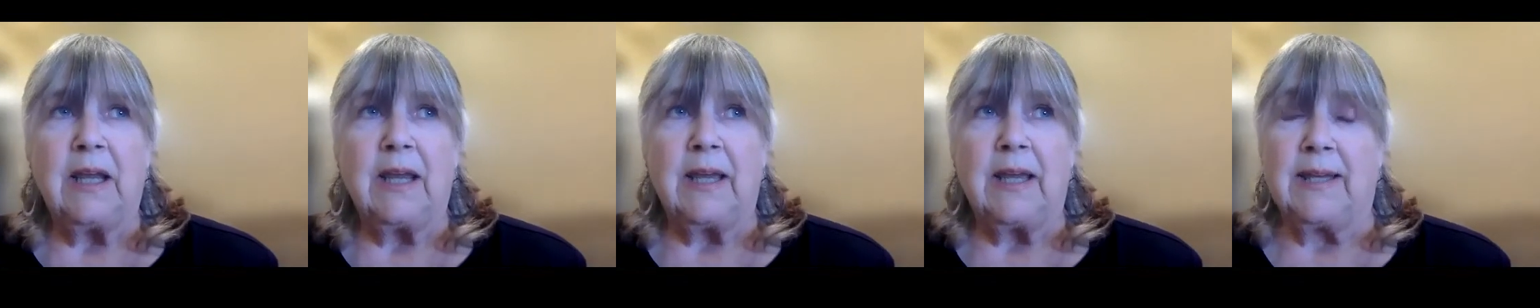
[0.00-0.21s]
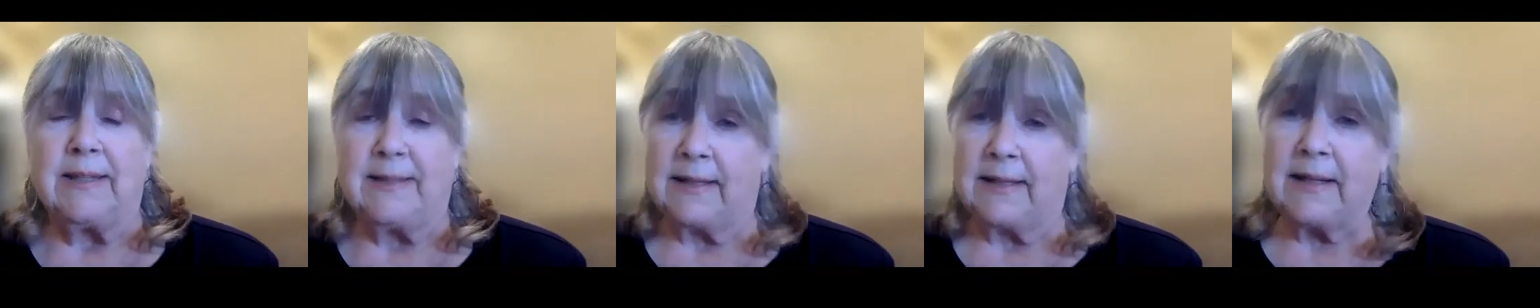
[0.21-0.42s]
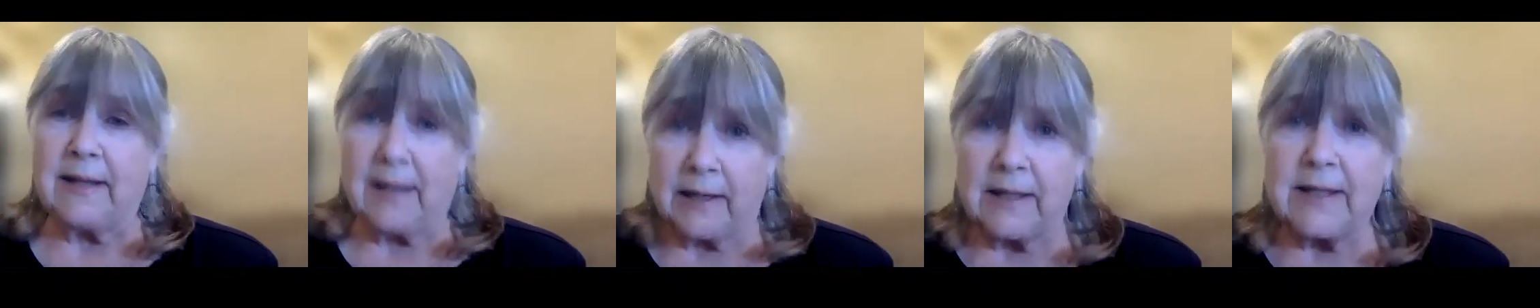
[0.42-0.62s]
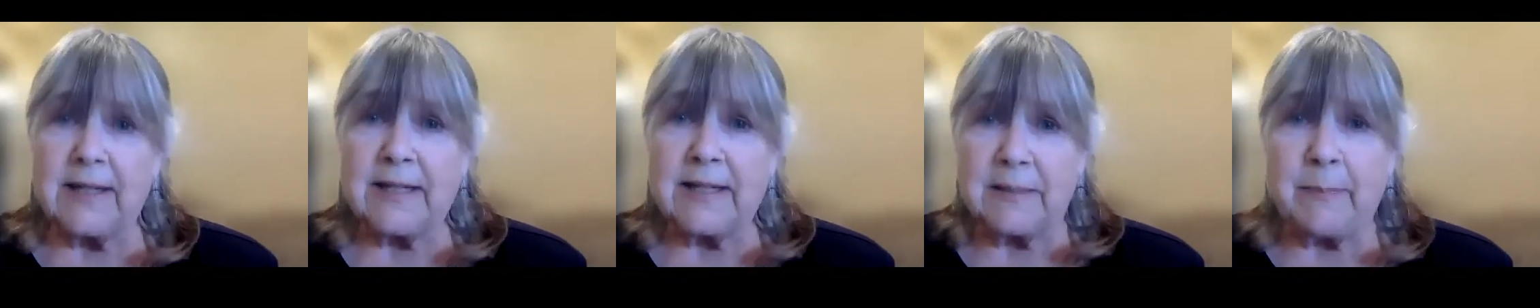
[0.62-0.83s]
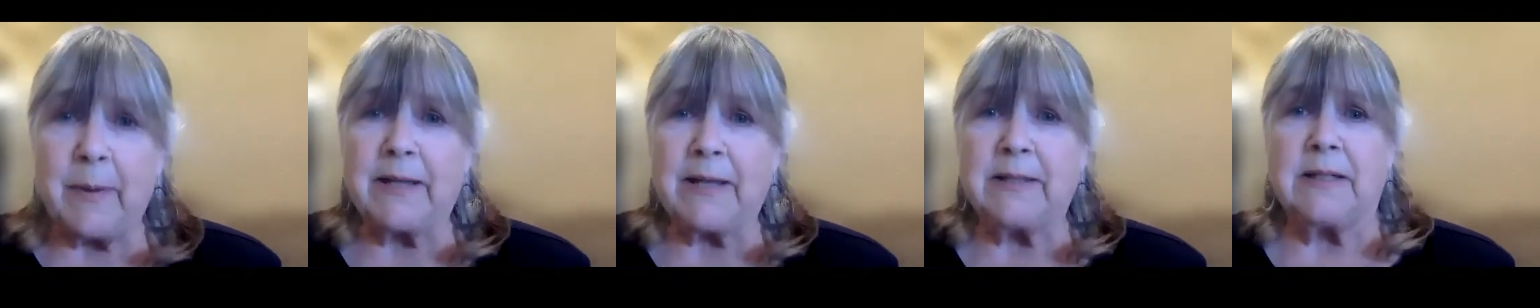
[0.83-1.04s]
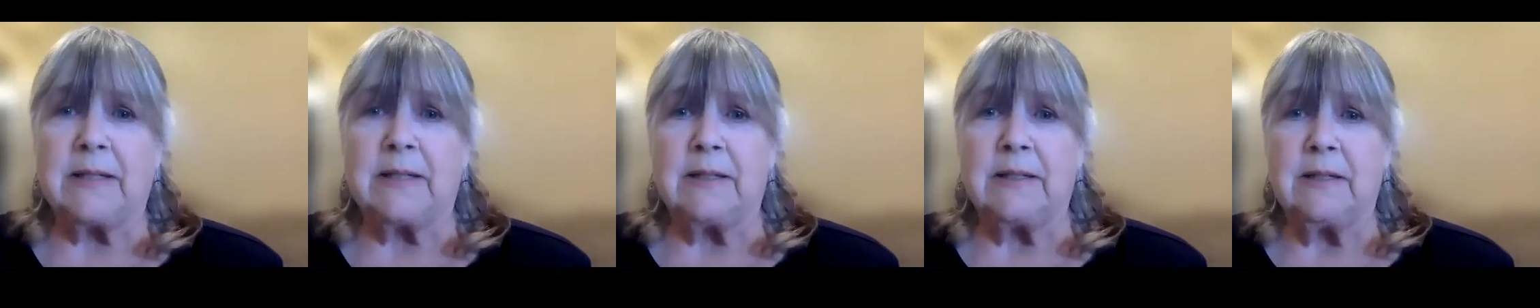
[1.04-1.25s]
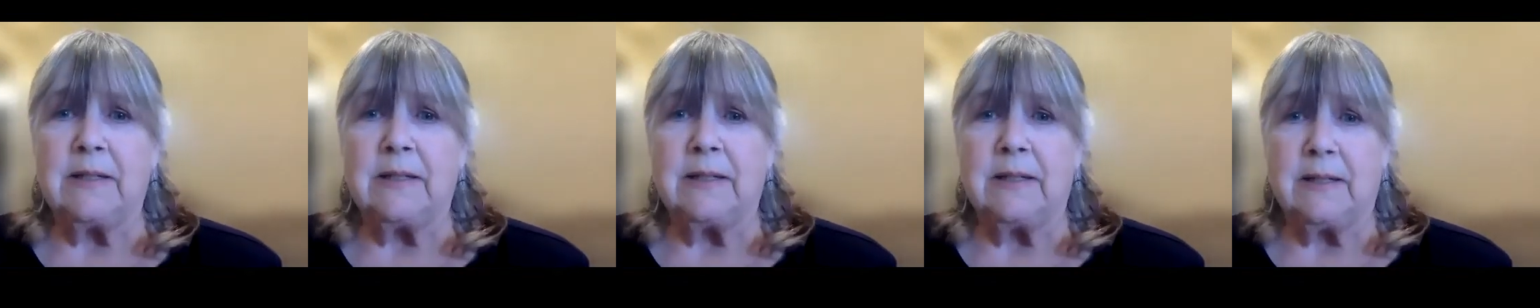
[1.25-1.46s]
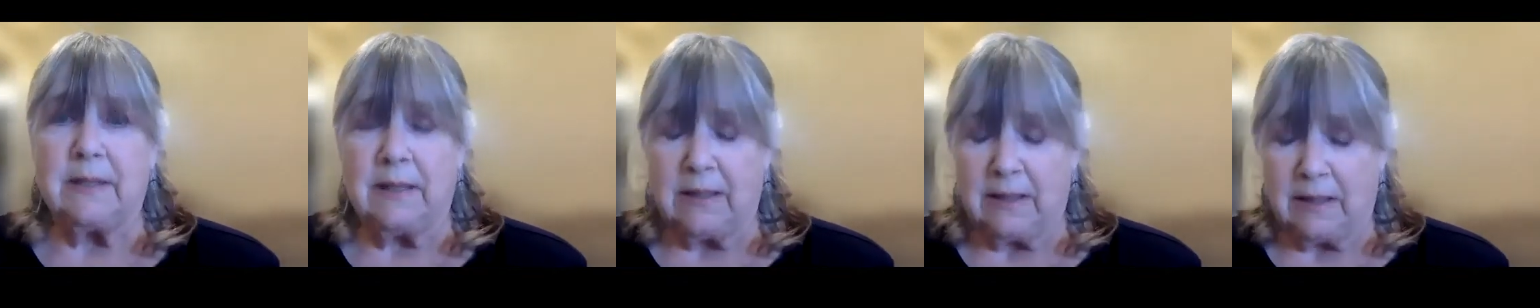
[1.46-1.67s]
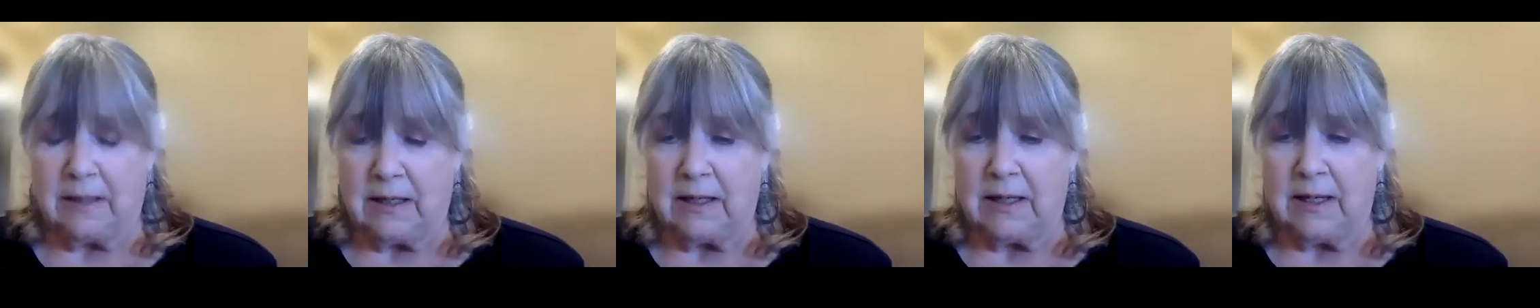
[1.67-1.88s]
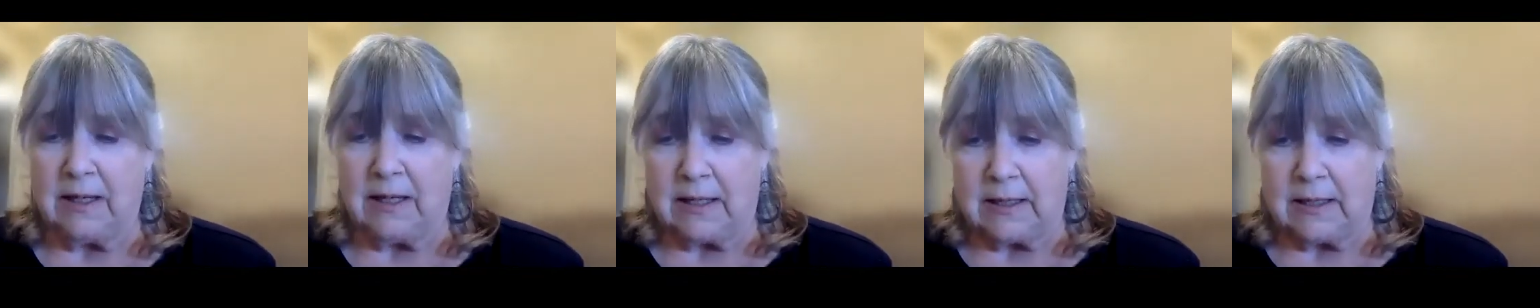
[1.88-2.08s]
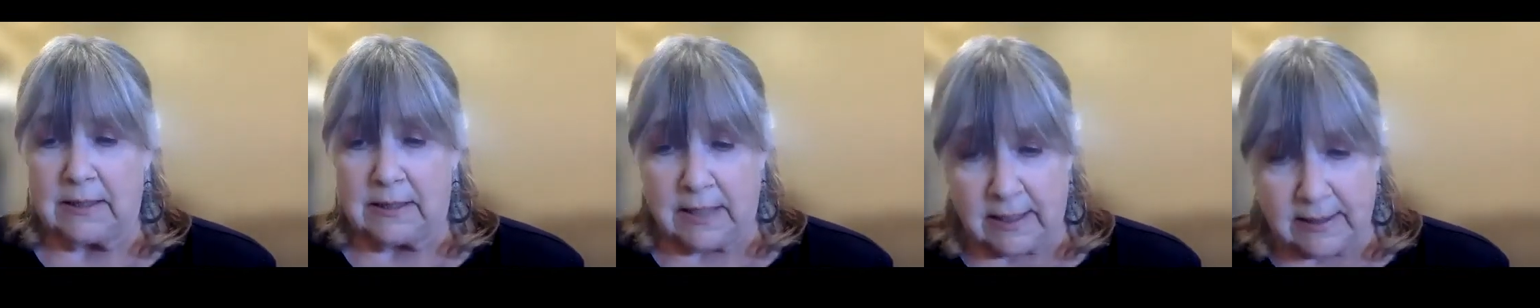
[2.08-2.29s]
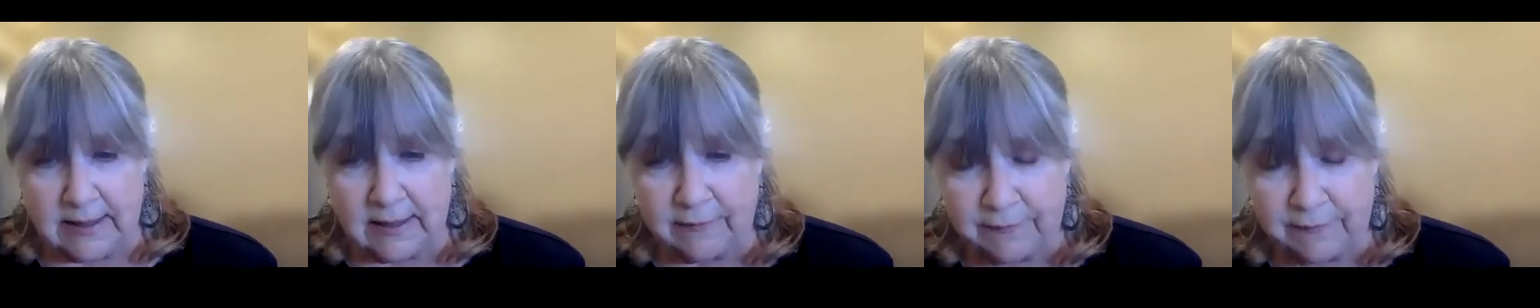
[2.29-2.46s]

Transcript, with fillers: Is it unexpected? Does